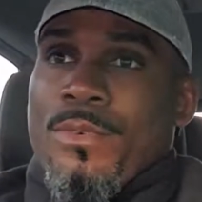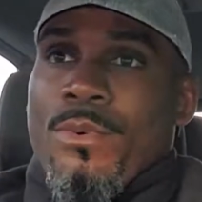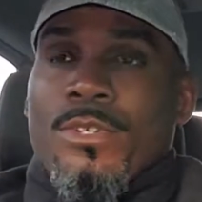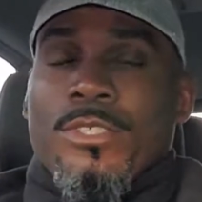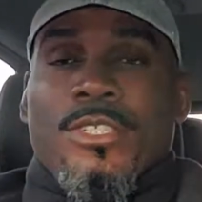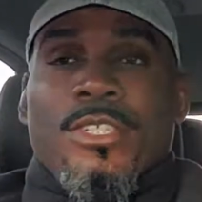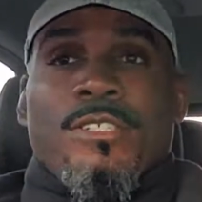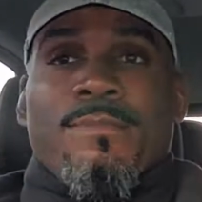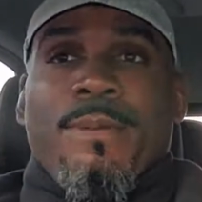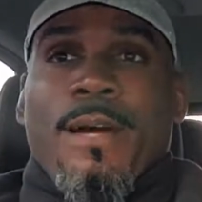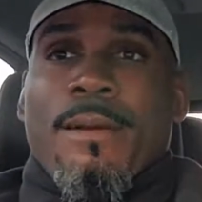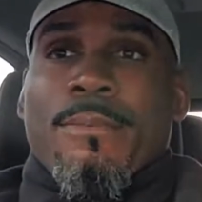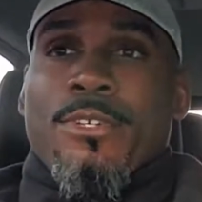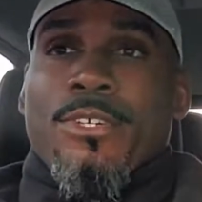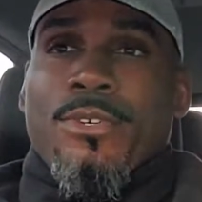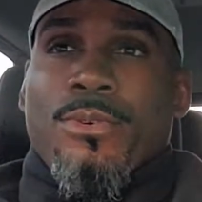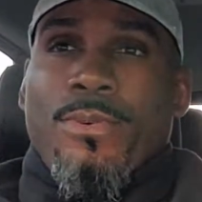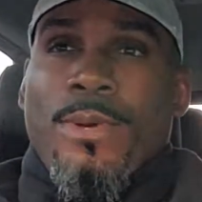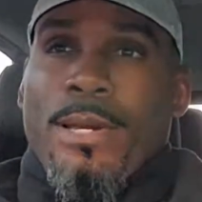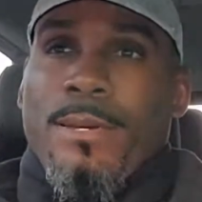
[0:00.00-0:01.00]
went to this
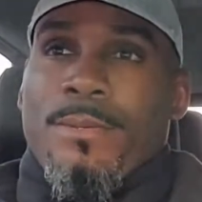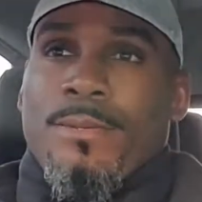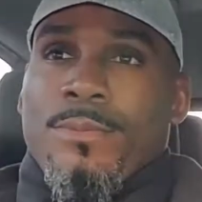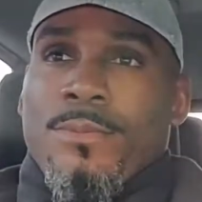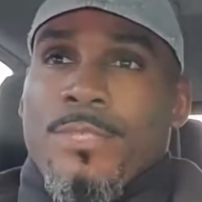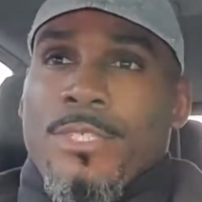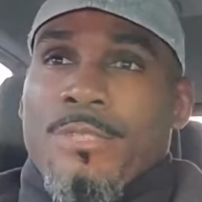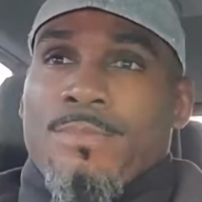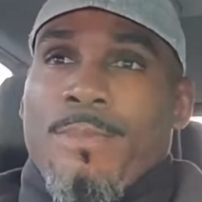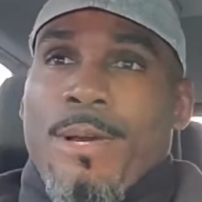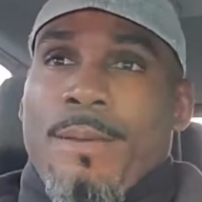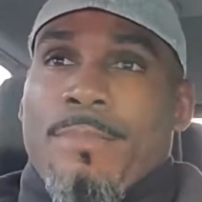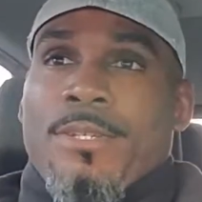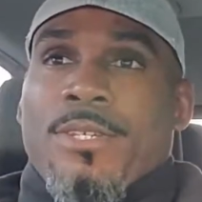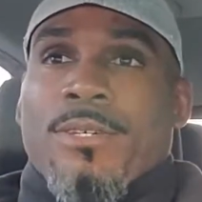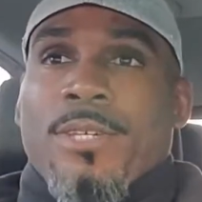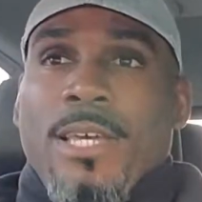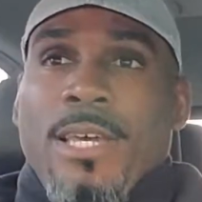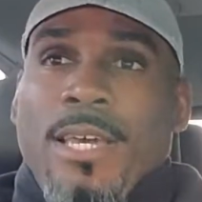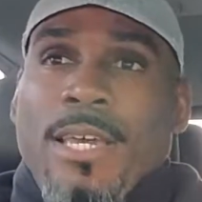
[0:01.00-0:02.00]
barbecue, right? This
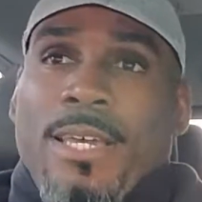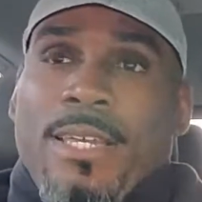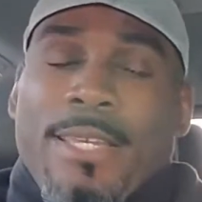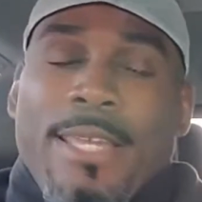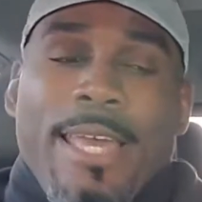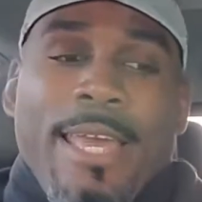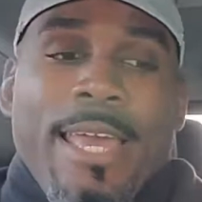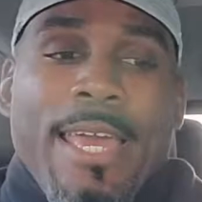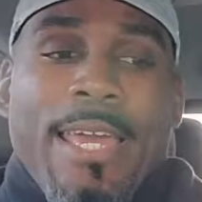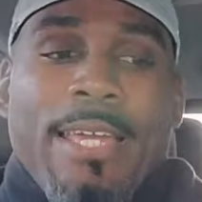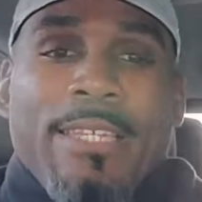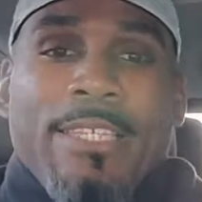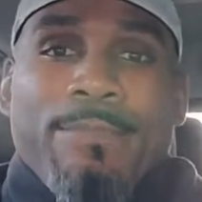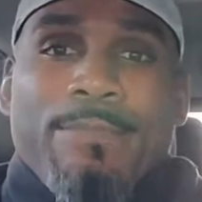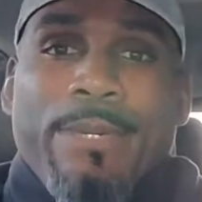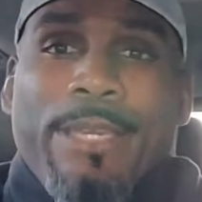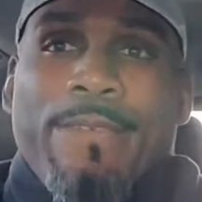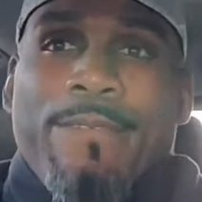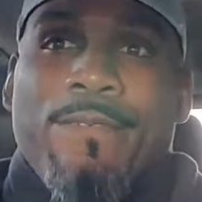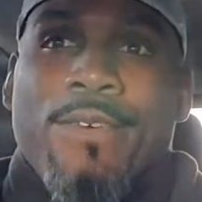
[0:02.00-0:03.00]
barbecue. They had this
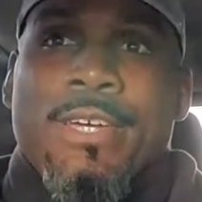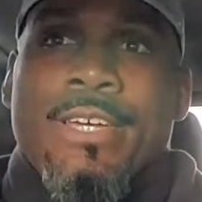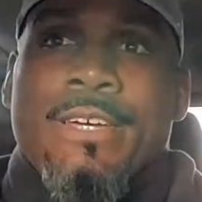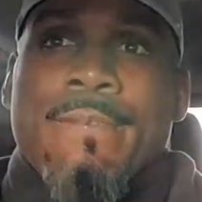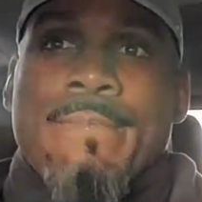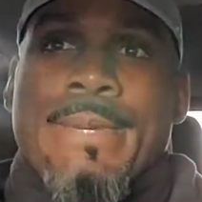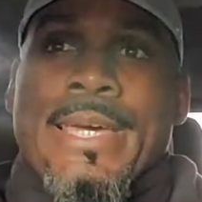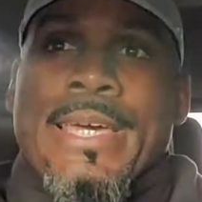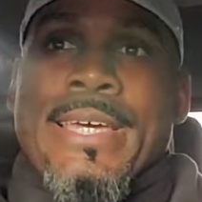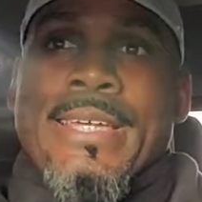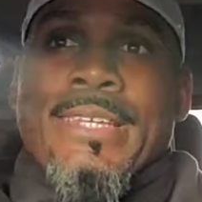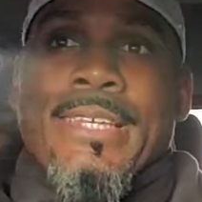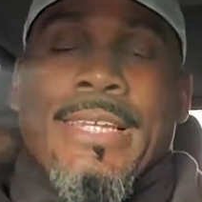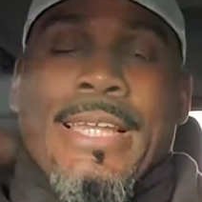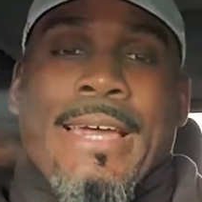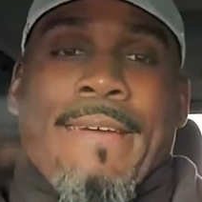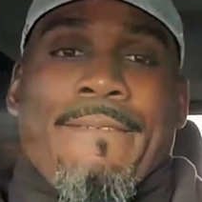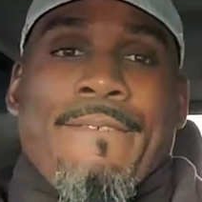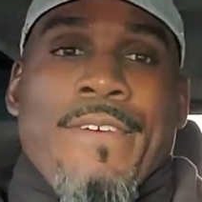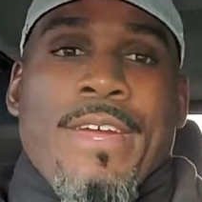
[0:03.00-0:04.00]
beef rib, man. It looked
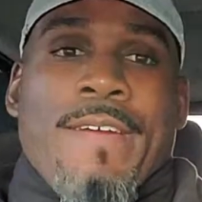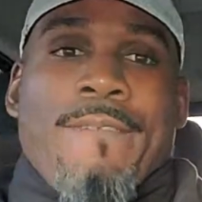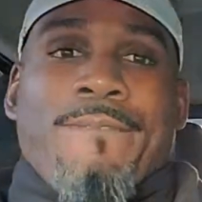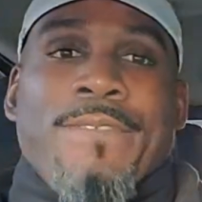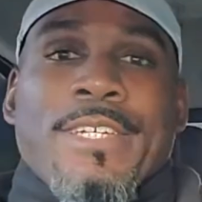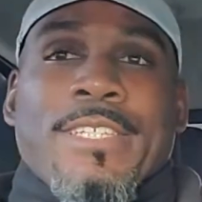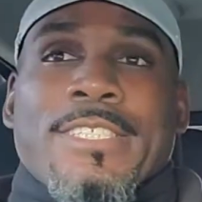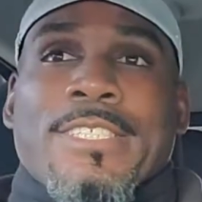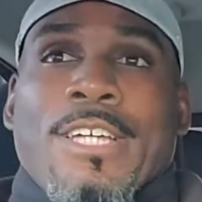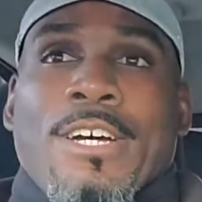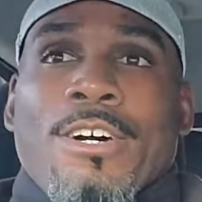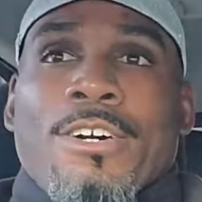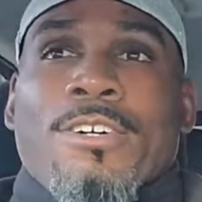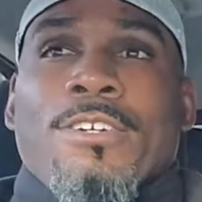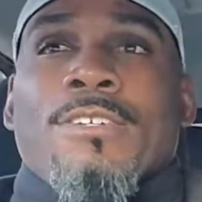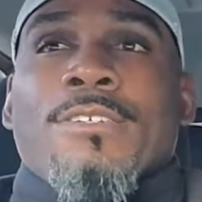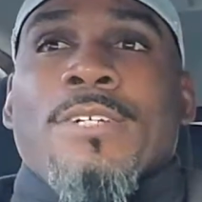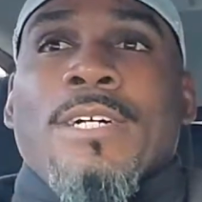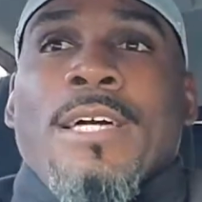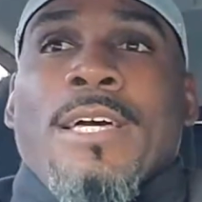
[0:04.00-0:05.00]
like Fred
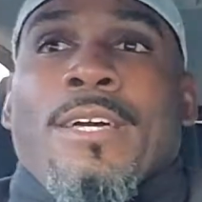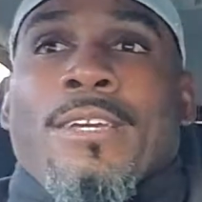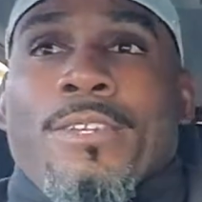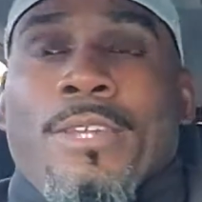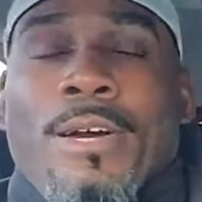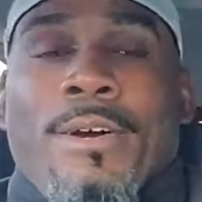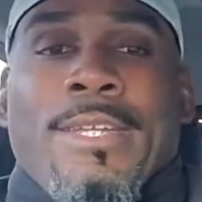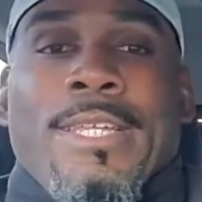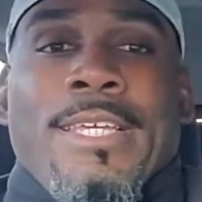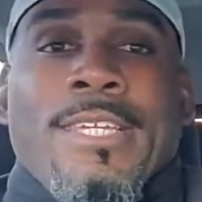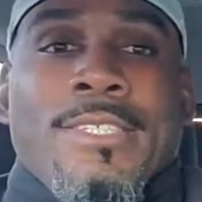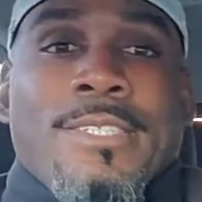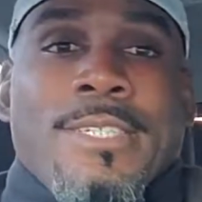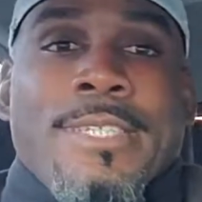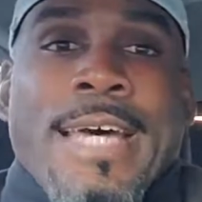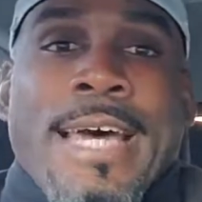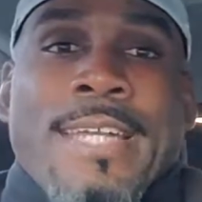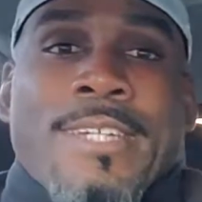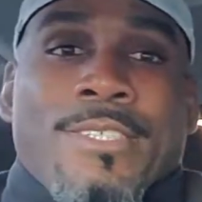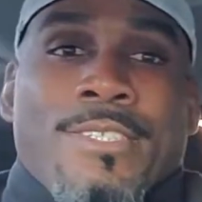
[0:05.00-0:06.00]
Flintstone. You know, they
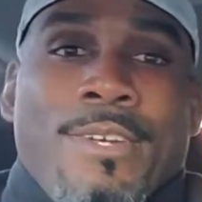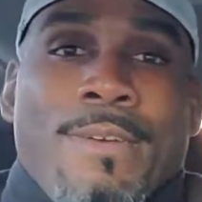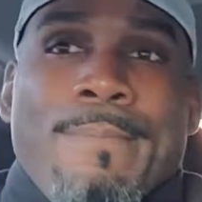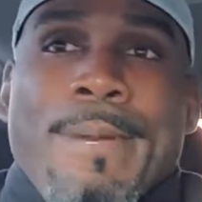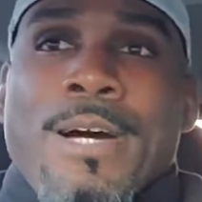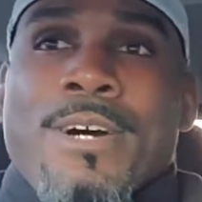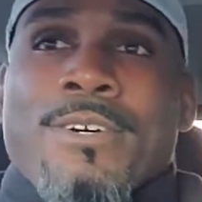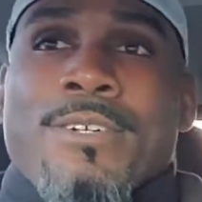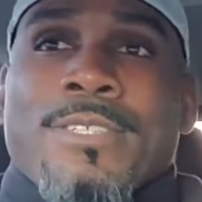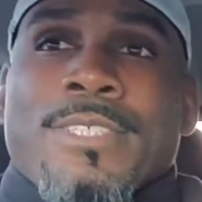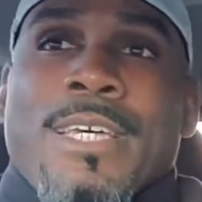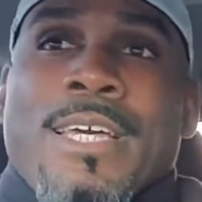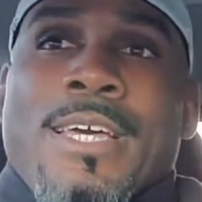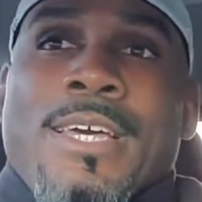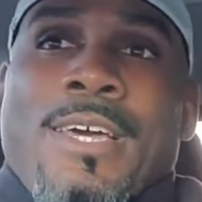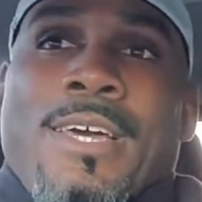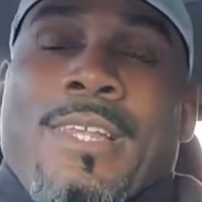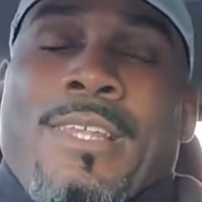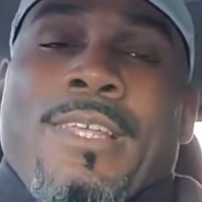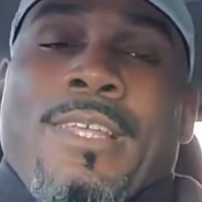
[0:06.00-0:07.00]
eat dinosaur bones.
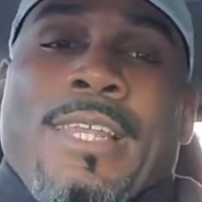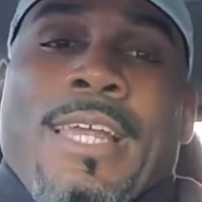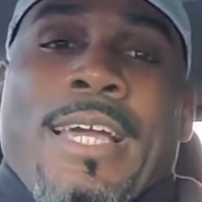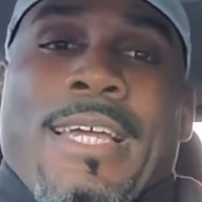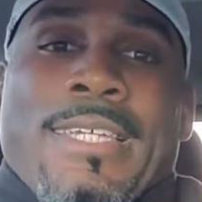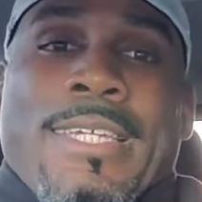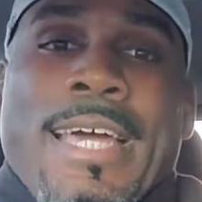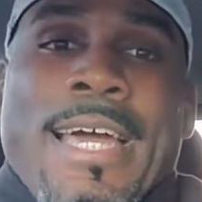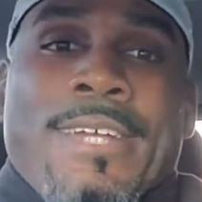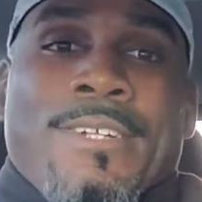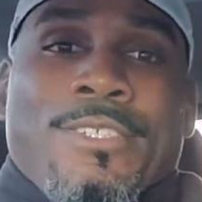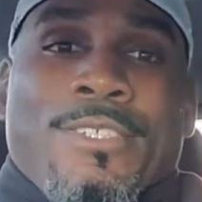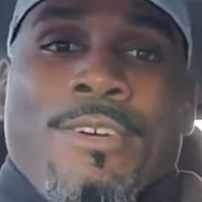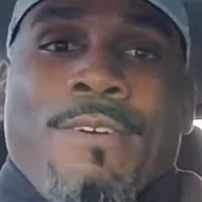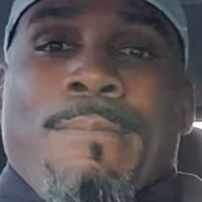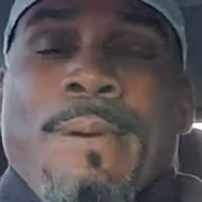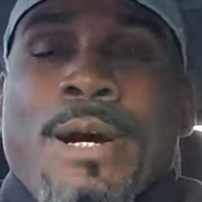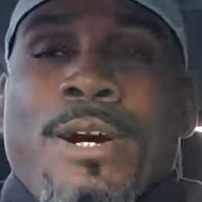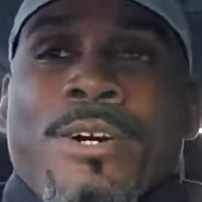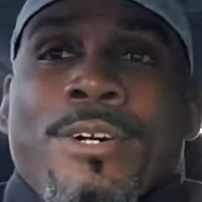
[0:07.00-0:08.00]
Looked like a
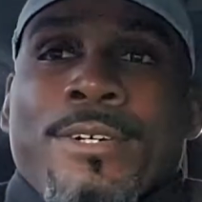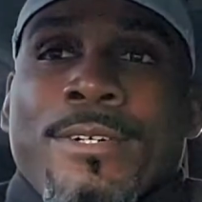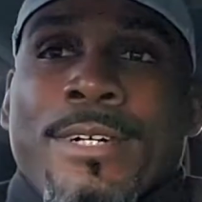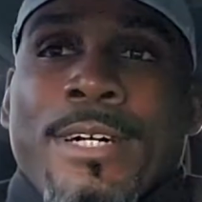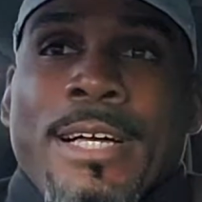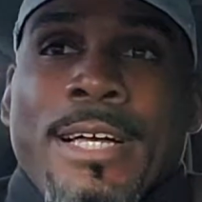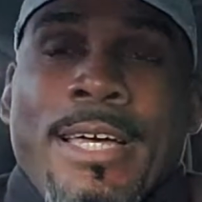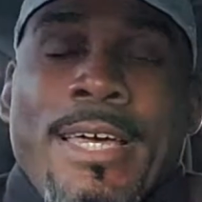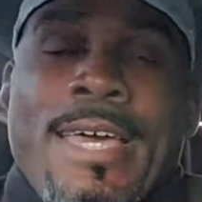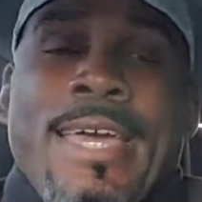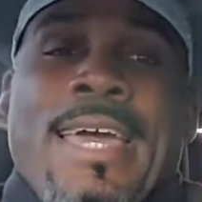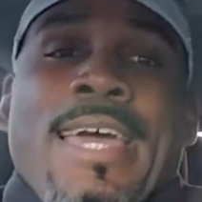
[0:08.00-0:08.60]
dinosaur bone. It